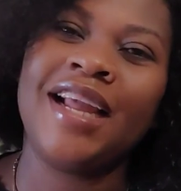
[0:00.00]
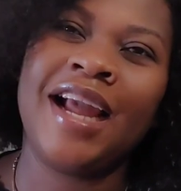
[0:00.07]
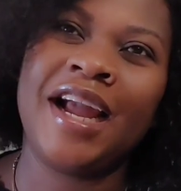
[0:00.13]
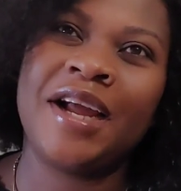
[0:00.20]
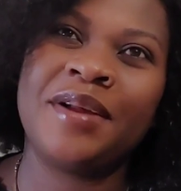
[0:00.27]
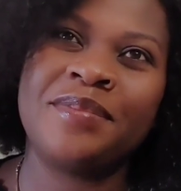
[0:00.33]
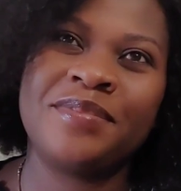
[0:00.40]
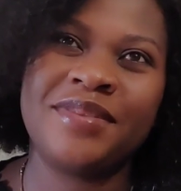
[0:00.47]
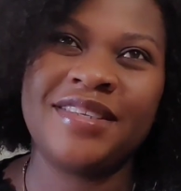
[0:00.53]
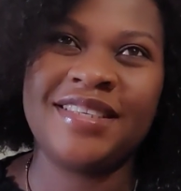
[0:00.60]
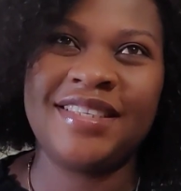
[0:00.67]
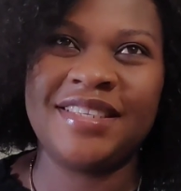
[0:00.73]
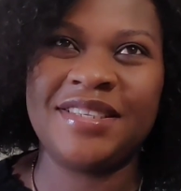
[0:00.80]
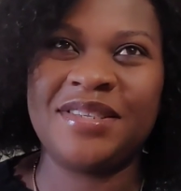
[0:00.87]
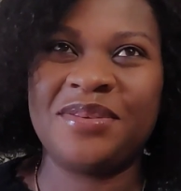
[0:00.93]
And
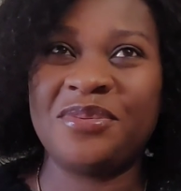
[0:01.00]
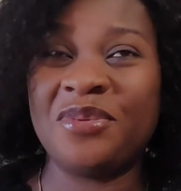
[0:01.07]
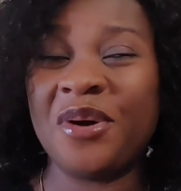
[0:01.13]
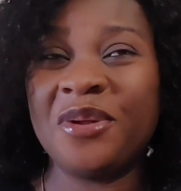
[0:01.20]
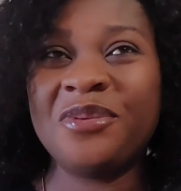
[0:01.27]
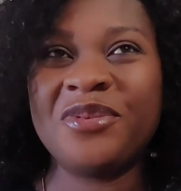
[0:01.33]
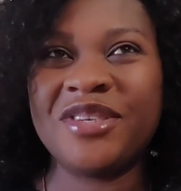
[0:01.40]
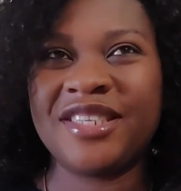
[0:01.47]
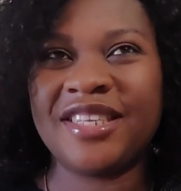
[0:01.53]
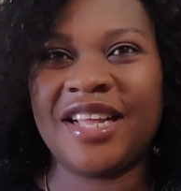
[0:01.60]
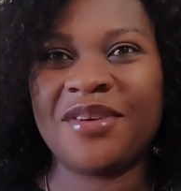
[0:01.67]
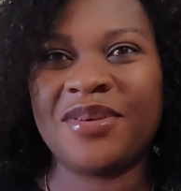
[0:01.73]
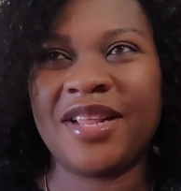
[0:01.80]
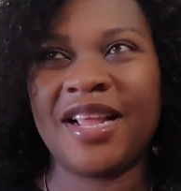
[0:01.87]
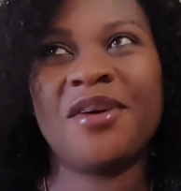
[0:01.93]
this is one reason I
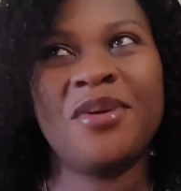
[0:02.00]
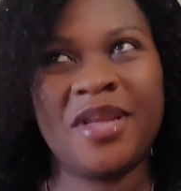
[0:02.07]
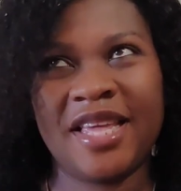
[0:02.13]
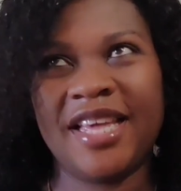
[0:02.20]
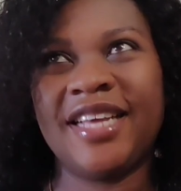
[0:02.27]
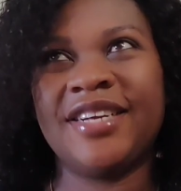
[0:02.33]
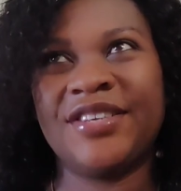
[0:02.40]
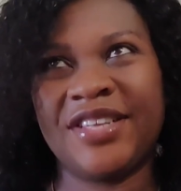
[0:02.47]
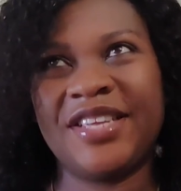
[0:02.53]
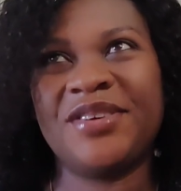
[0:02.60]
was like, okay.